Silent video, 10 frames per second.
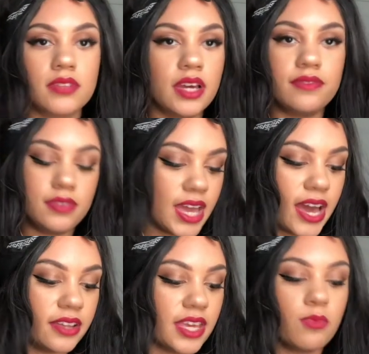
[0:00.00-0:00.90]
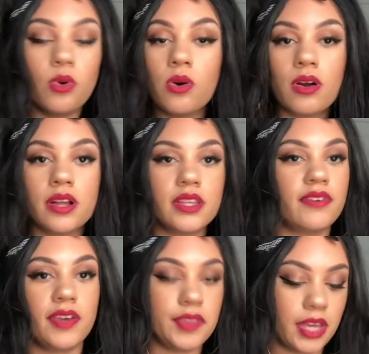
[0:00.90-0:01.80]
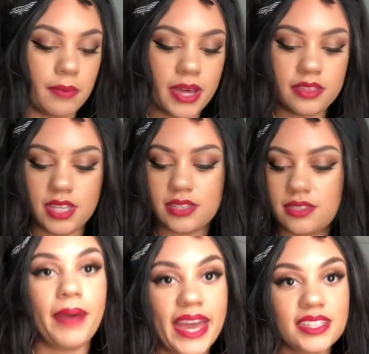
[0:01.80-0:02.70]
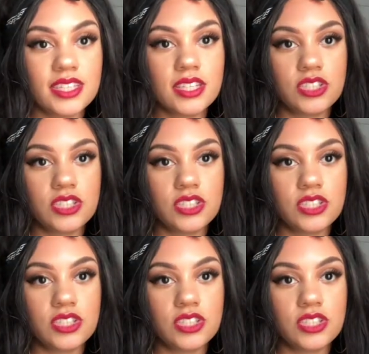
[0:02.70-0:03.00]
love how they wore, love everything about these. Back to the